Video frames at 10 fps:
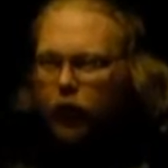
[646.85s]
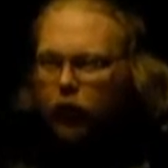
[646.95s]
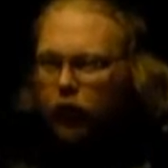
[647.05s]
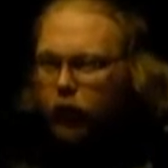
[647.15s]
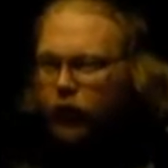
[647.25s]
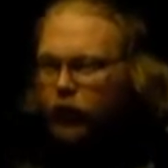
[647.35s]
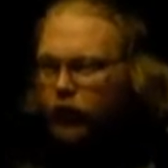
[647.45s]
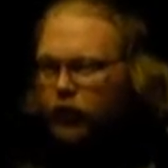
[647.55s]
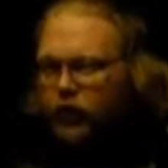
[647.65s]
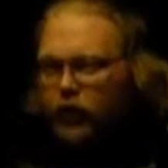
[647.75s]
When we
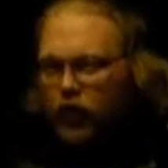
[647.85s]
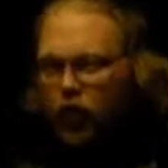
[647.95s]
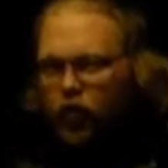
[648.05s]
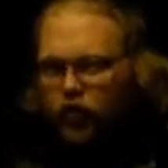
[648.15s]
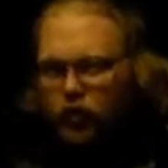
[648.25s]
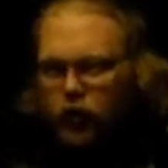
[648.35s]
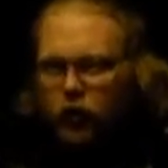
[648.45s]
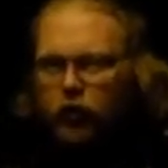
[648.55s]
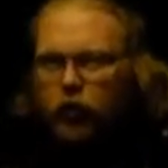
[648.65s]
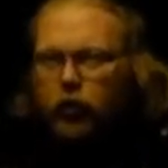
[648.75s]
use the Enochian,
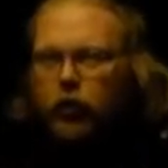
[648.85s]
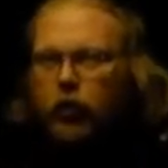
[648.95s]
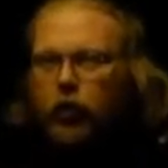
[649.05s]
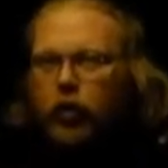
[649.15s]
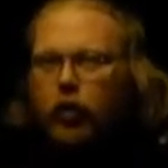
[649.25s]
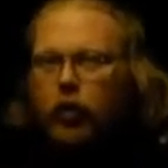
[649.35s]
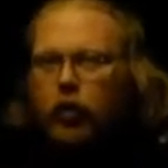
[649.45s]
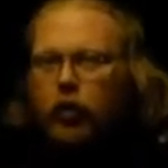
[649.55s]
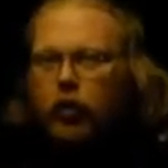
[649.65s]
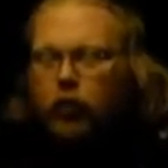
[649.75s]

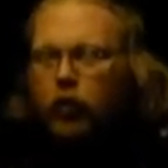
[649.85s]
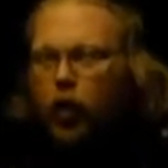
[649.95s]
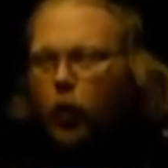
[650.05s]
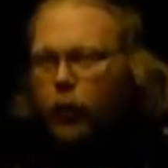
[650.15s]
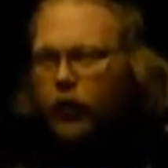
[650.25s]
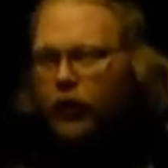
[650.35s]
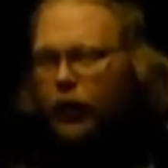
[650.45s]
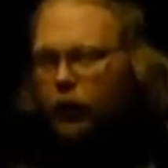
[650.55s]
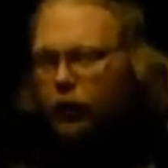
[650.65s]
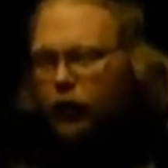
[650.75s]
we're opening
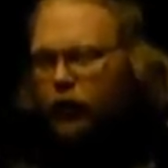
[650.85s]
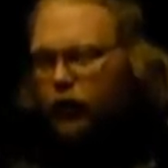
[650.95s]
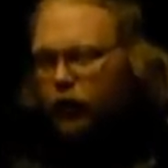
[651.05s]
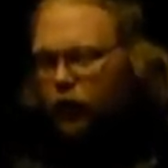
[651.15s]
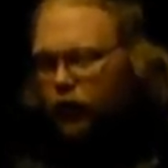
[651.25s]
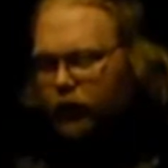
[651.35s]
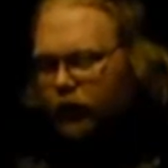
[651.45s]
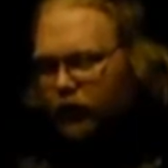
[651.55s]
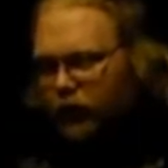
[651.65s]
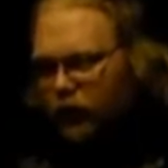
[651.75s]
up what is
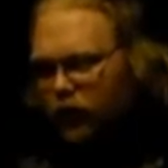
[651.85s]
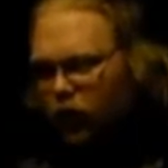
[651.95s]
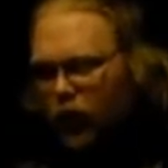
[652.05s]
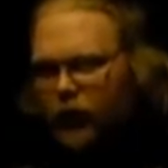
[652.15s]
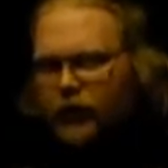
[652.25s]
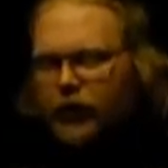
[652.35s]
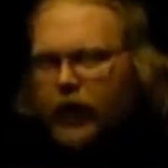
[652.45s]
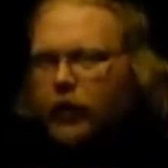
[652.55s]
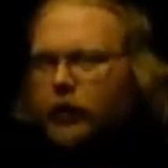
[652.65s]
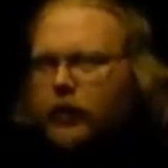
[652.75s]
considered the
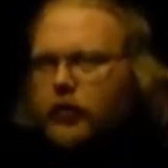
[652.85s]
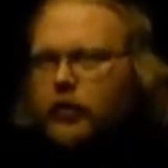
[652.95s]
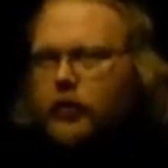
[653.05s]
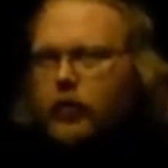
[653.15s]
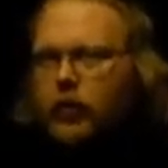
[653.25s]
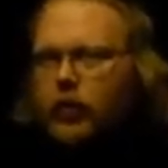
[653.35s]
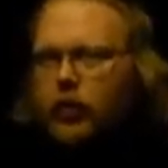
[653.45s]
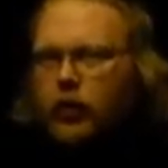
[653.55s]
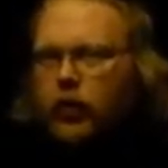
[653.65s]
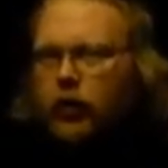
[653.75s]
watchtowers.
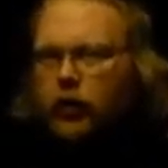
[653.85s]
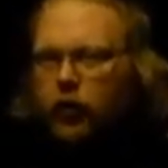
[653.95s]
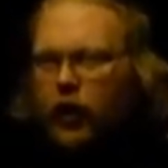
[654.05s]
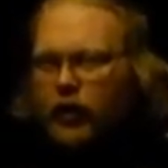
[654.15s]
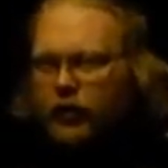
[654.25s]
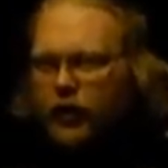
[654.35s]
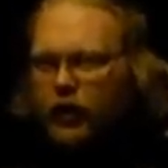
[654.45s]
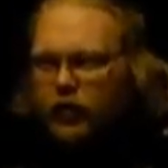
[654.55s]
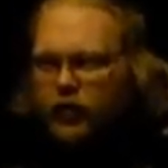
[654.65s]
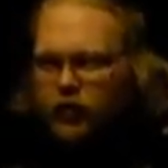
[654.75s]
These
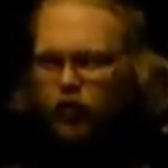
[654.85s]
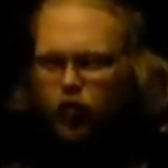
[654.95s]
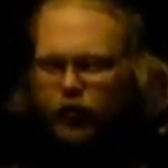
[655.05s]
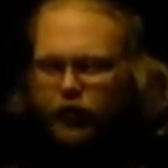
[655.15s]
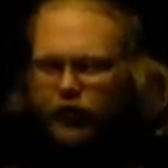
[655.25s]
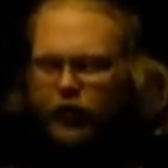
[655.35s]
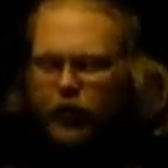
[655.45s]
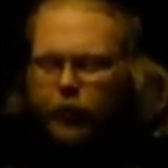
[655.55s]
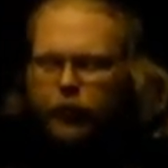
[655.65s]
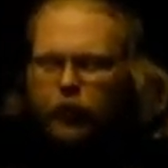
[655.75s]
watchtowers is what's
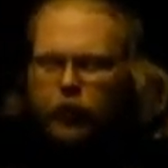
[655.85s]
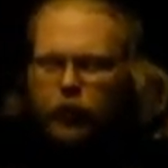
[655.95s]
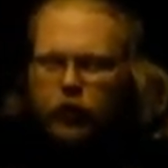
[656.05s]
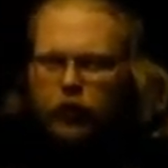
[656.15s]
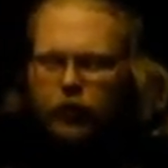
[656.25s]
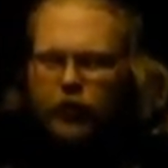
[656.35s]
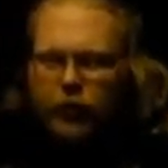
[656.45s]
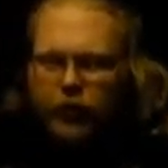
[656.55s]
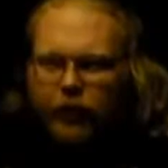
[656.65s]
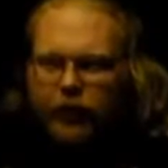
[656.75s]
set up to
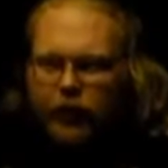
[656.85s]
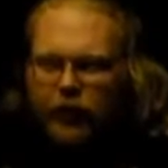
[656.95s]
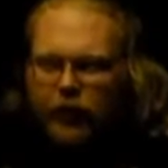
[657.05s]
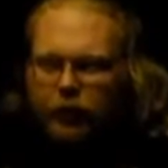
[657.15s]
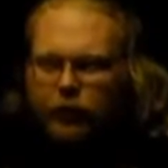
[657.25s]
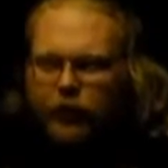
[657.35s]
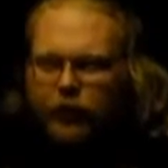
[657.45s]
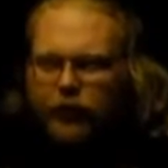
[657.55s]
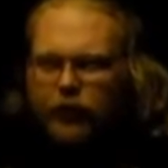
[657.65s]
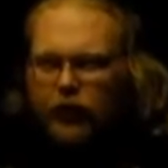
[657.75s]
keep everything in
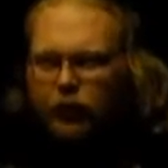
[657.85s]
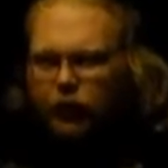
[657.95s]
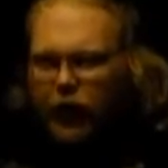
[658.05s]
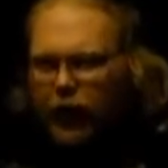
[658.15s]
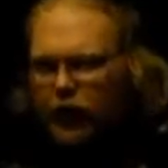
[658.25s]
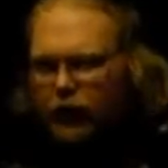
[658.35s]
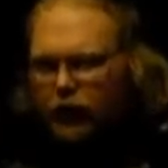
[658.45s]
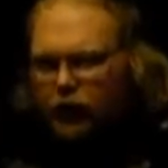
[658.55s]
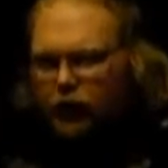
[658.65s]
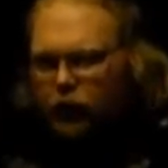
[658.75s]
place, to keep
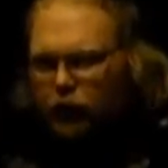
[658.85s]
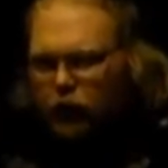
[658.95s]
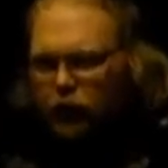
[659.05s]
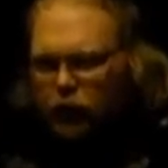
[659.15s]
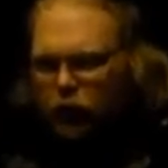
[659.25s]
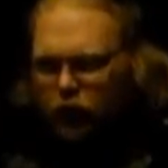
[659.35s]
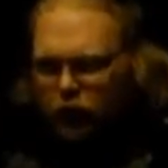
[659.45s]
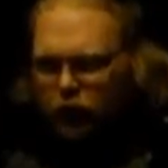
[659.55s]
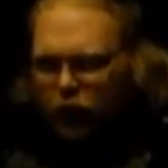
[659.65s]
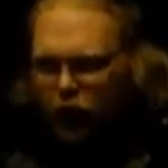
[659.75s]
reality
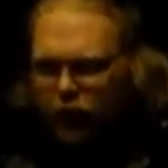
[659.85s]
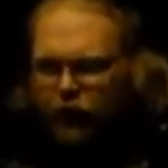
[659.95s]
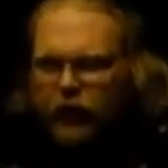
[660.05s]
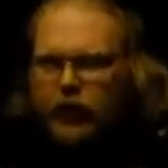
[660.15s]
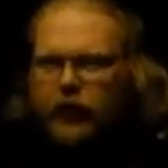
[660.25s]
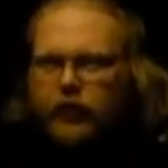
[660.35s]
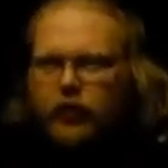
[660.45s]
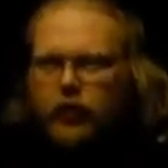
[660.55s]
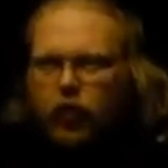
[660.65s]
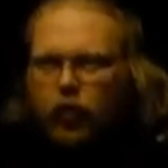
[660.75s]
as is,
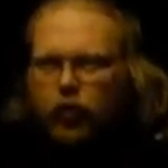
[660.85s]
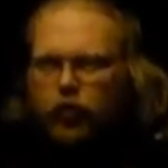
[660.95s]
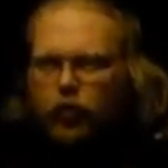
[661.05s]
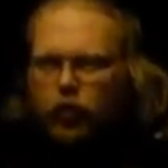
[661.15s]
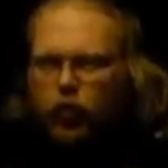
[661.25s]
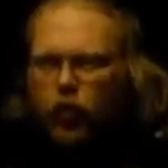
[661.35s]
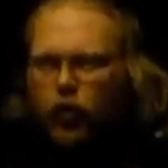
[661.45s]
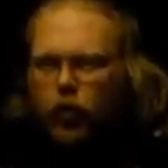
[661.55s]
in order to